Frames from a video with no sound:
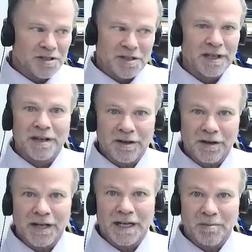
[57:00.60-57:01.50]
just didn't
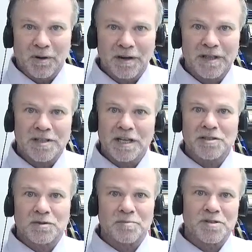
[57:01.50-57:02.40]
occur anymore. These dust
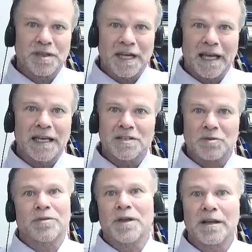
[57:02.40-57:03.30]
storms of the 80s
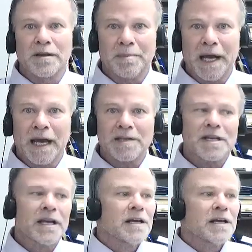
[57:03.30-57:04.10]
were a thing of the past.